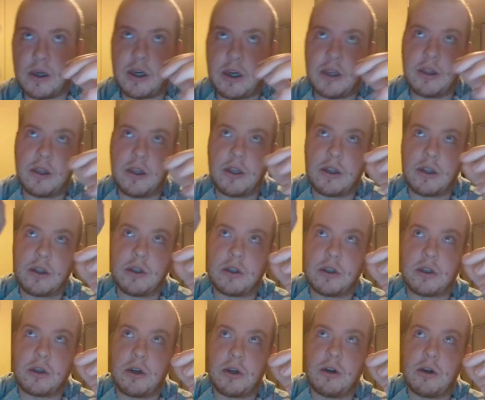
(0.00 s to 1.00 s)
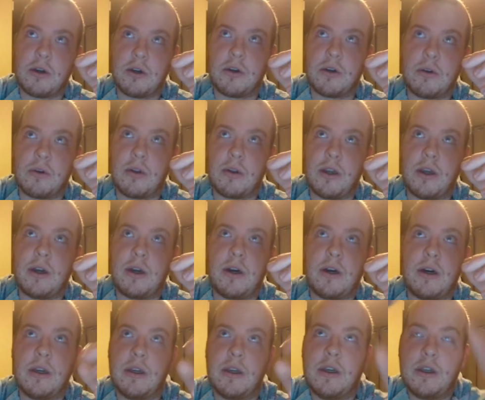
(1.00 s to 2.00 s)
I think this started early
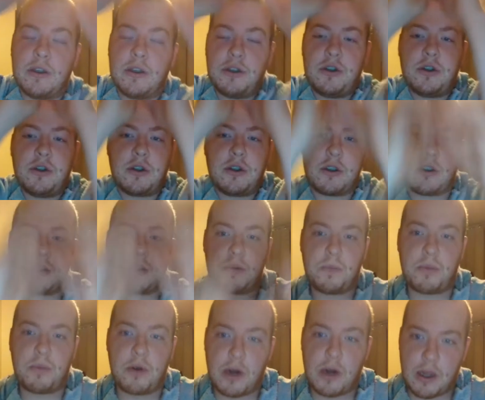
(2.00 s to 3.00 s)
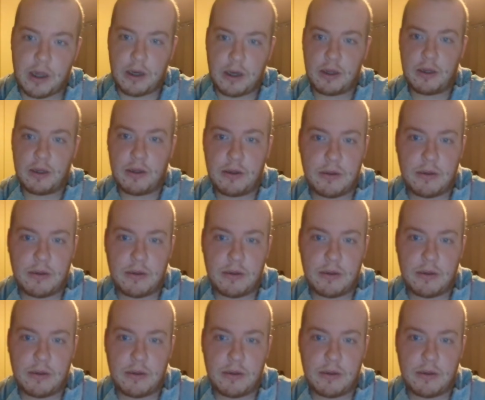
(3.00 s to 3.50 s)
on and just spread